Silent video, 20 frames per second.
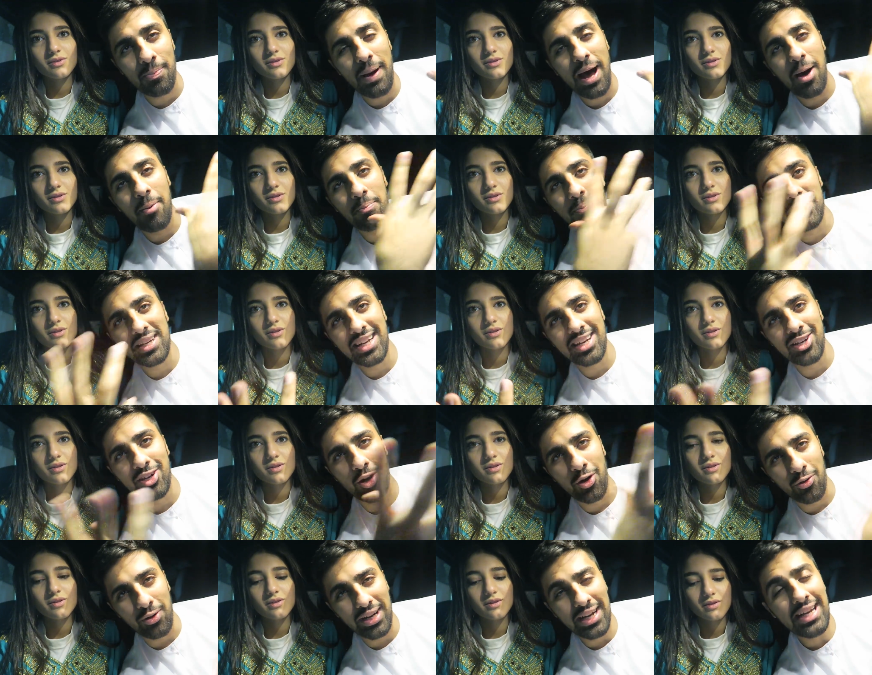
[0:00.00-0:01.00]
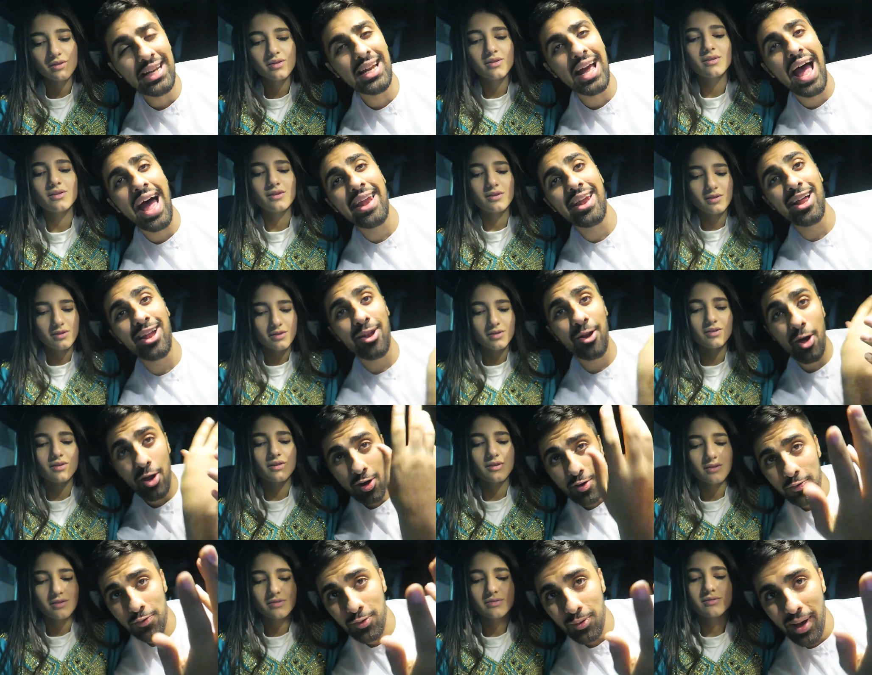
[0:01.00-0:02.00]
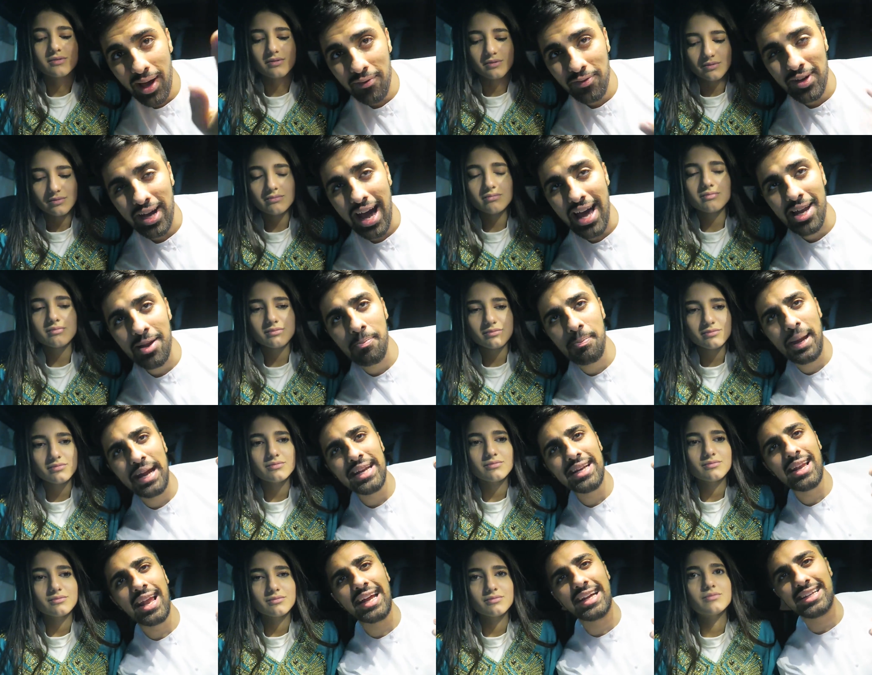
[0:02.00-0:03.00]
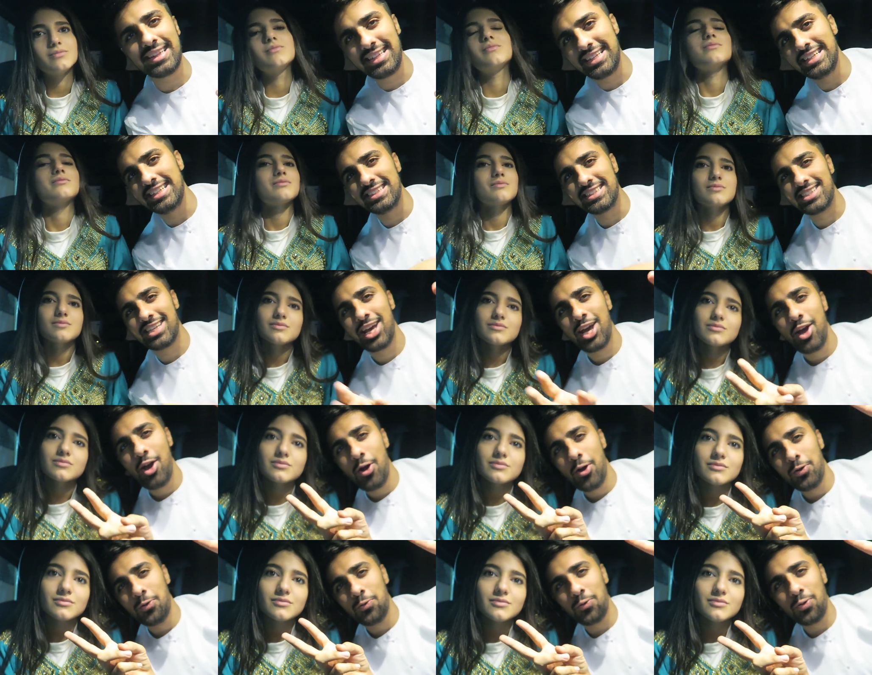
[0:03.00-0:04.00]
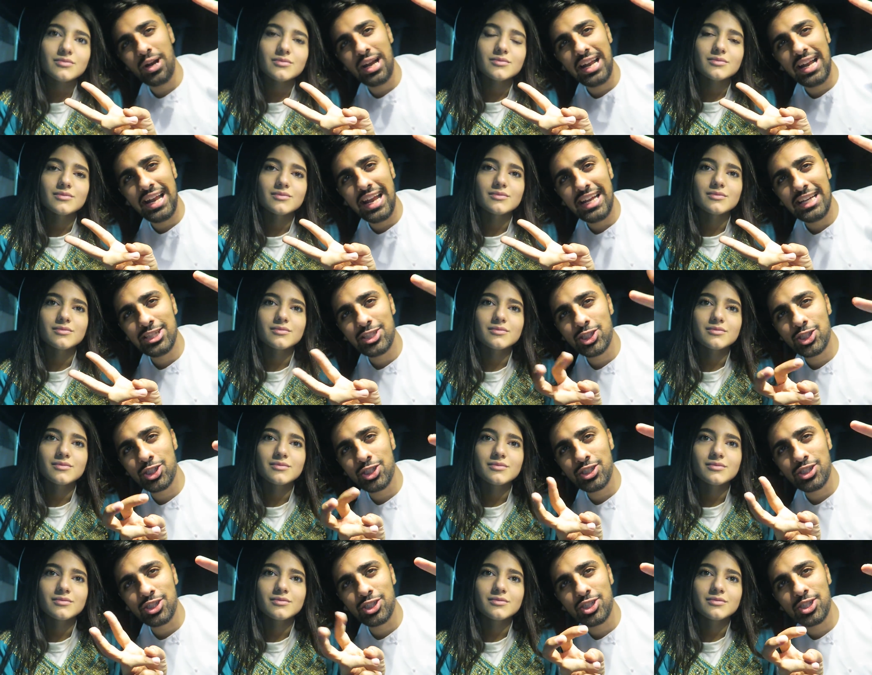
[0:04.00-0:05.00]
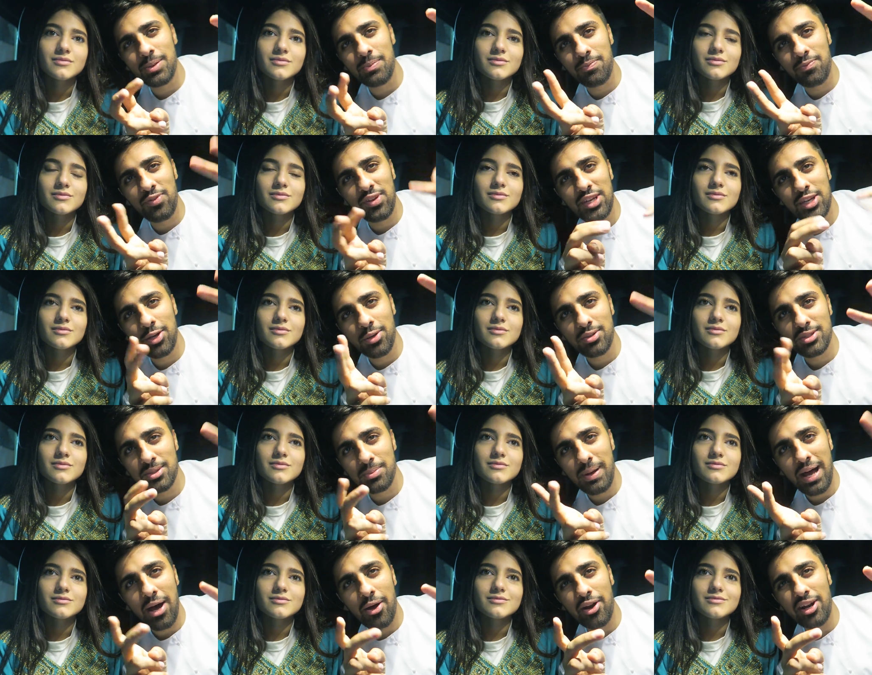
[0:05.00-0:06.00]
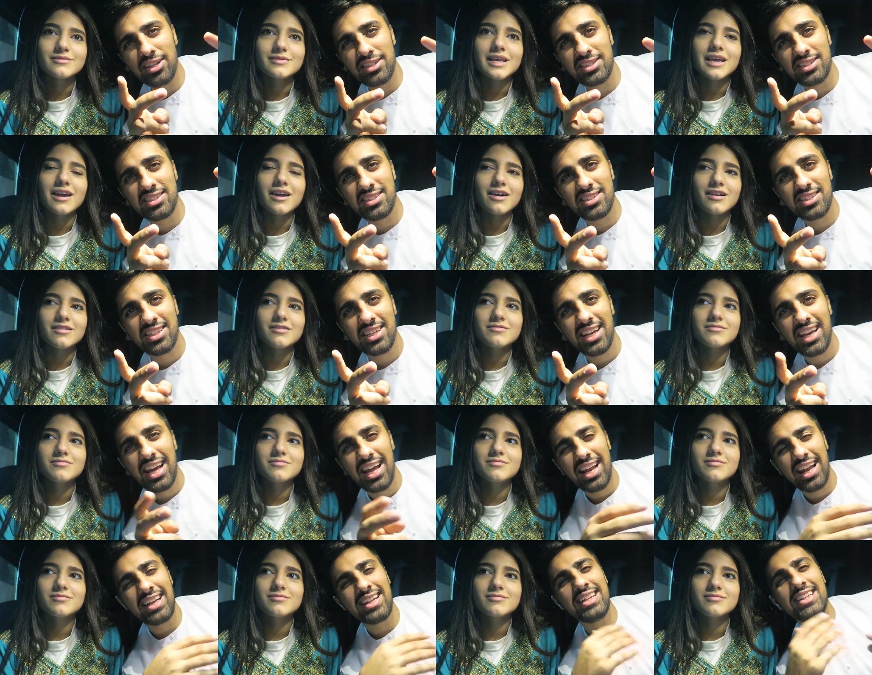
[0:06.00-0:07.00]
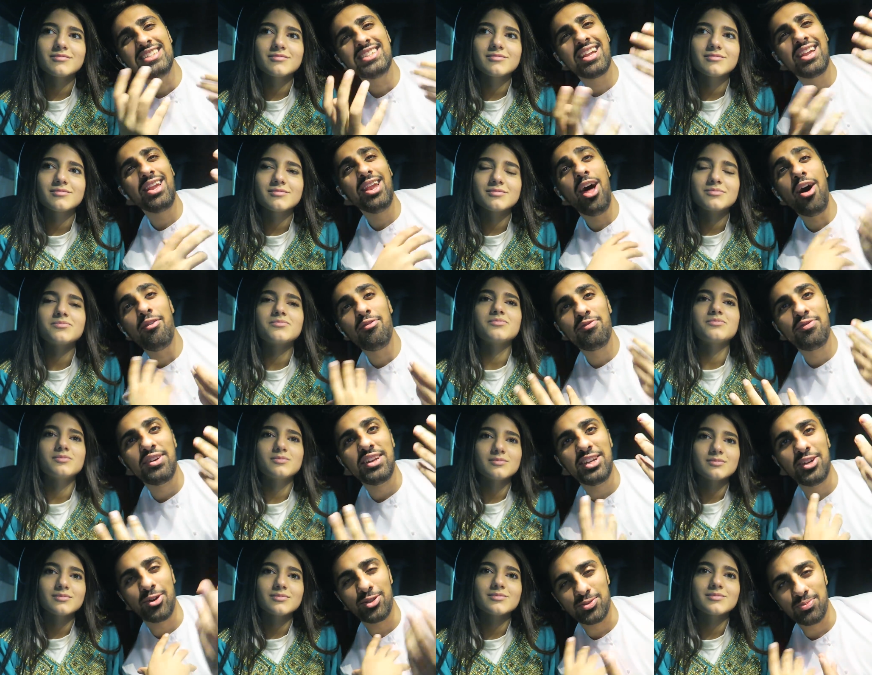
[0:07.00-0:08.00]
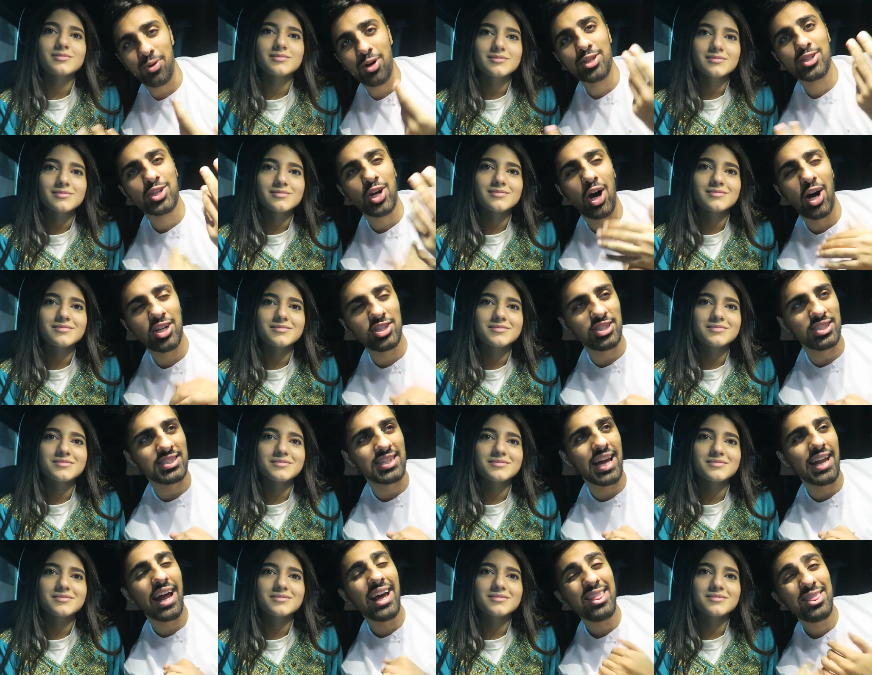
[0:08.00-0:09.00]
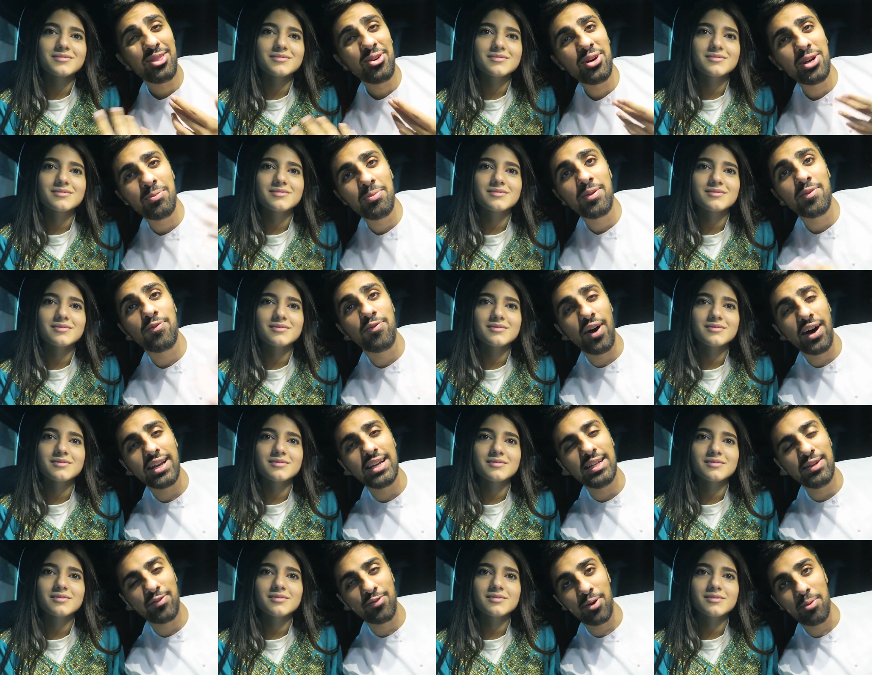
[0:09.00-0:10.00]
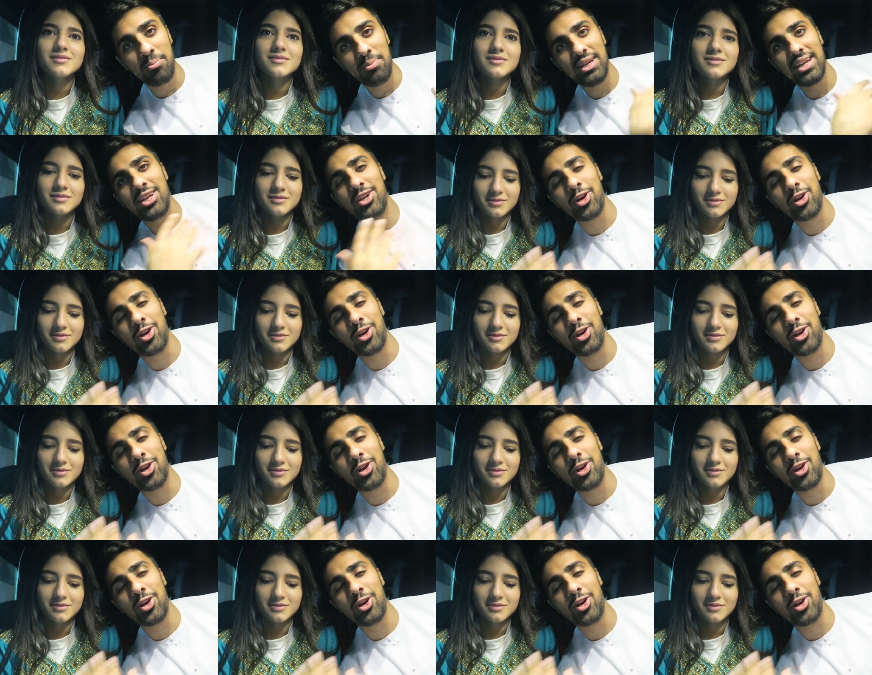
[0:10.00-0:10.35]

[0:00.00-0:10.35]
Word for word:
Speaker 1: about me and Narin, and a lot of you have kind of made like these relationship videos about us. Yeah. Like these love videos, montages, and I thought it'd be funny for me